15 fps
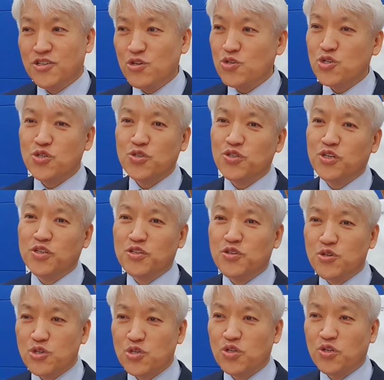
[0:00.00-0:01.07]
should
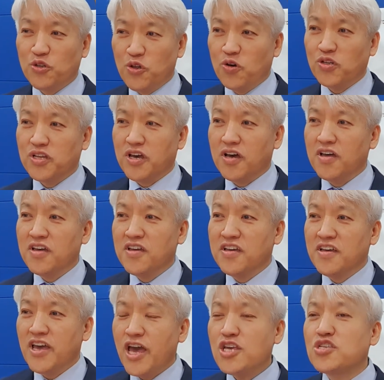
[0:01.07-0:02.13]
know that.
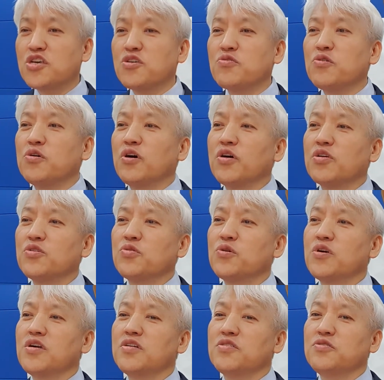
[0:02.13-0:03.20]
As
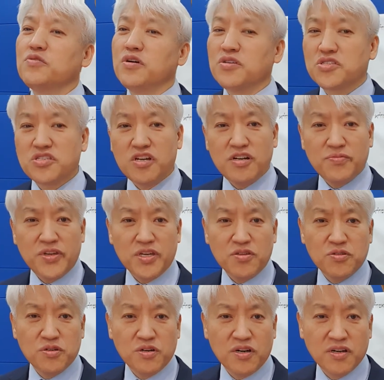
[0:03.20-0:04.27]
you're serving
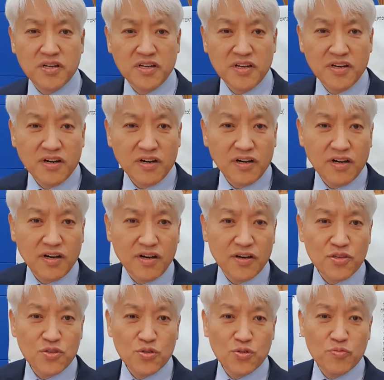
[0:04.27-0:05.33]
your
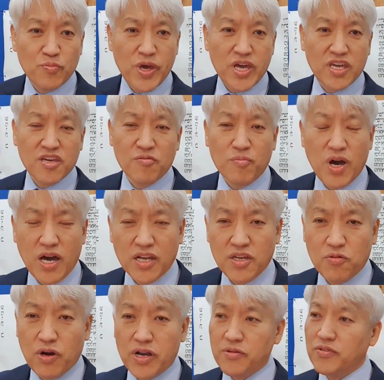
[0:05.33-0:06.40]
you making money,
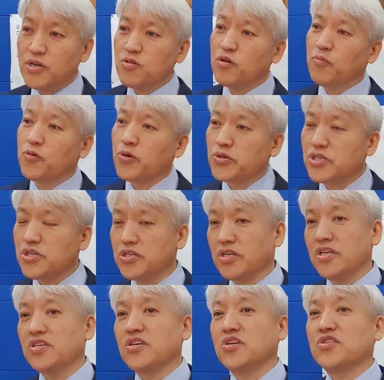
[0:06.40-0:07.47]
whatever your position
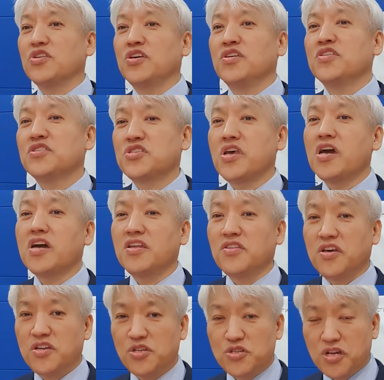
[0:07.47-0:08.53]
is, a
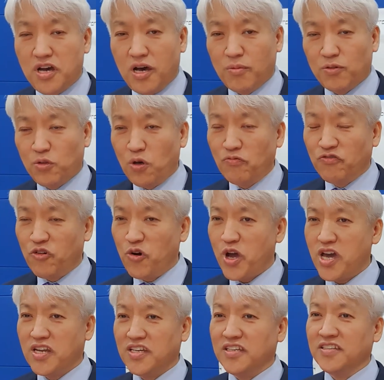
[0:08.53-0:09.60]
secondary job, don't
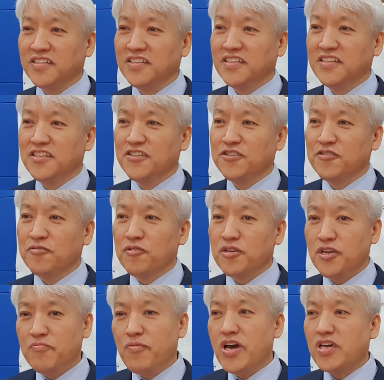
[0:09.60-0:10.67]
forget it.
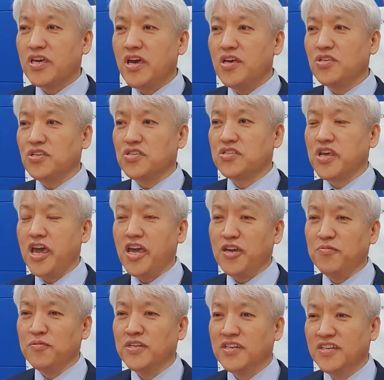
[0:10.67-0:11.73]
In my case, the
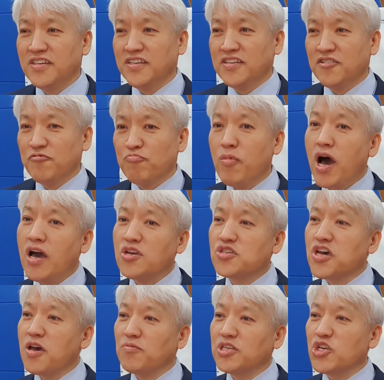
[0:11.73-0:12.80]
same. My
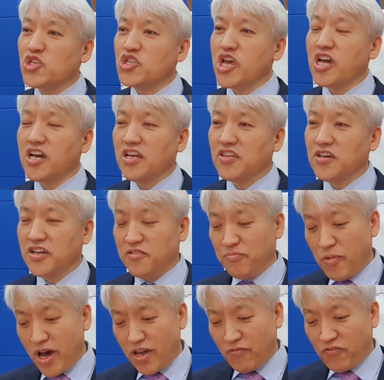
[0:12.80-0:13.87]
job is a secondary.
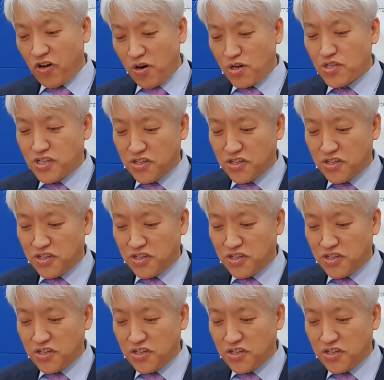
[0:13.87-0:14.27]
My first